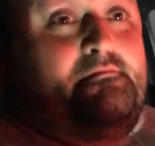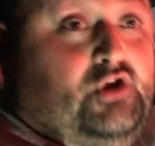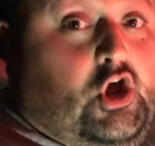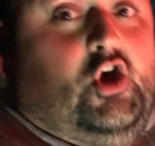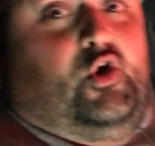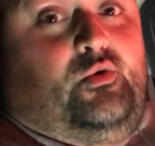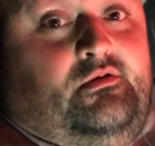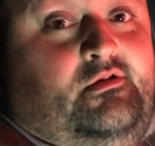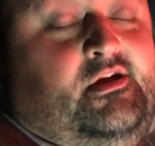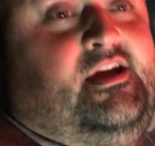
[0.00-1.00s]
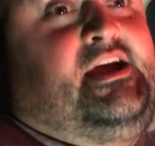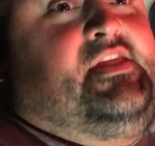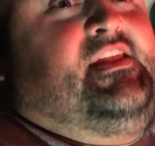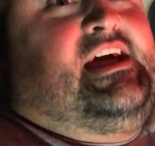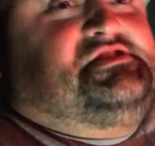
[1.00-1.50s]
them know
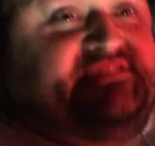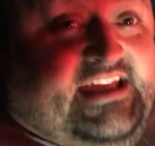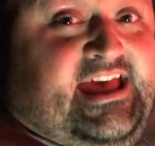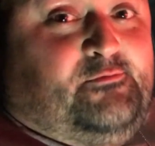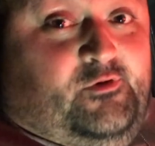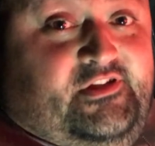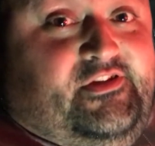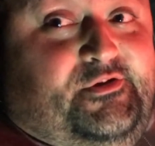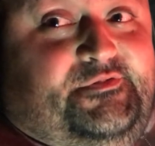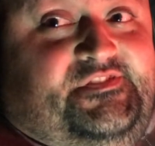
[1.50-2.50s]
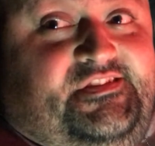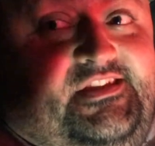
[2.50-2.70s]
that I just had one of those,